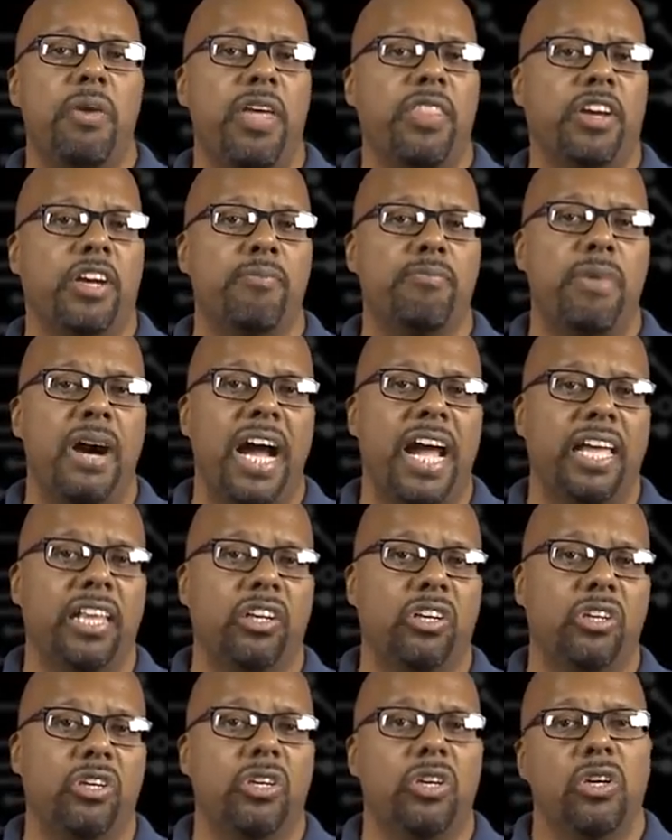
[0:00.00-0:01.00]
by the
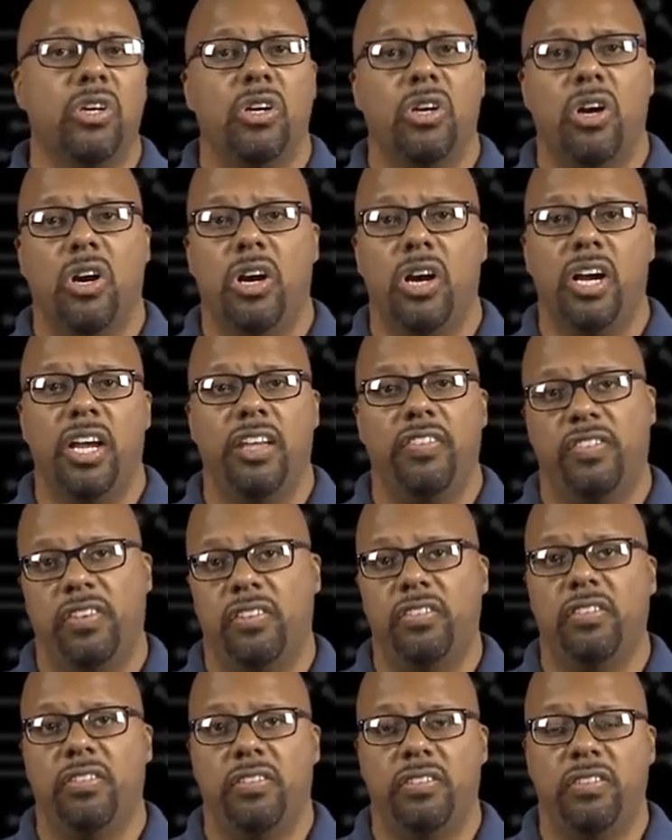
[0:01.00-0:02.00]
compiler if
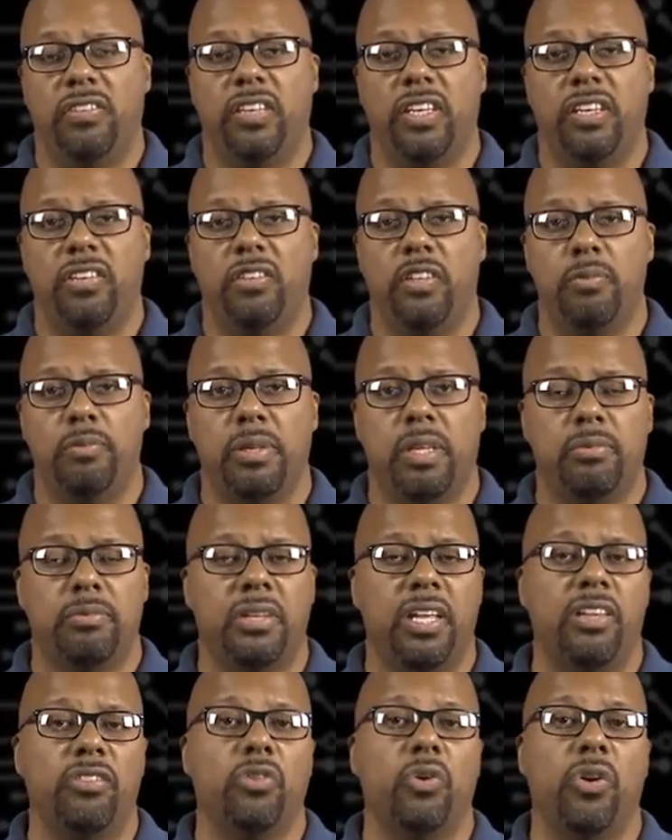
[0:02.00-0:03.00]
it's C, C++,
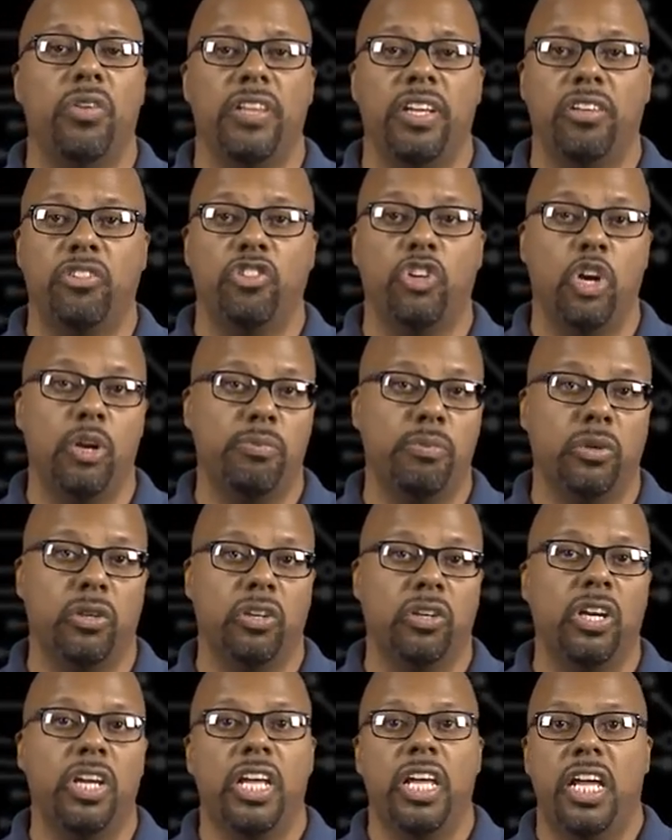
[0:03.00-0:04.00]
or the
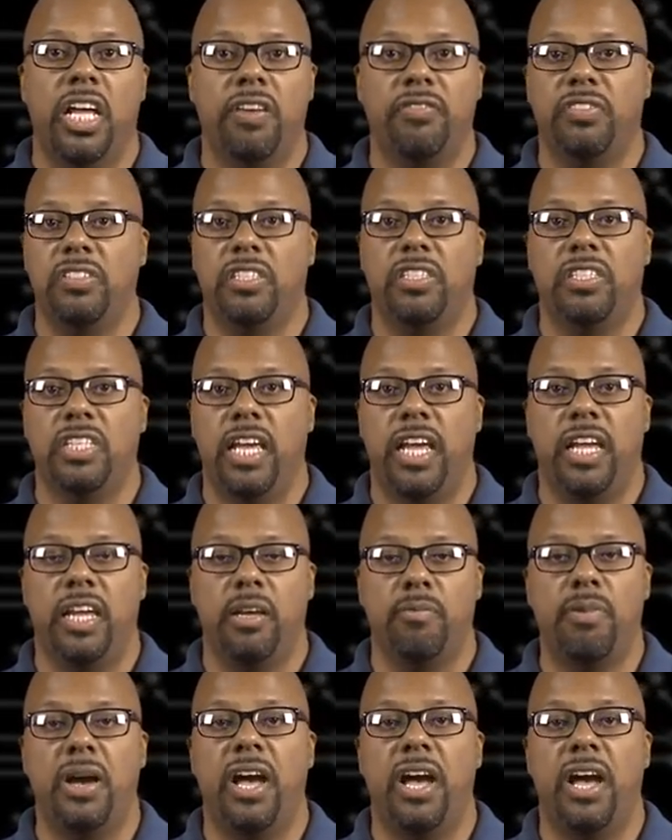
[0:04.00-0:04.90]
interpreter if it's, say,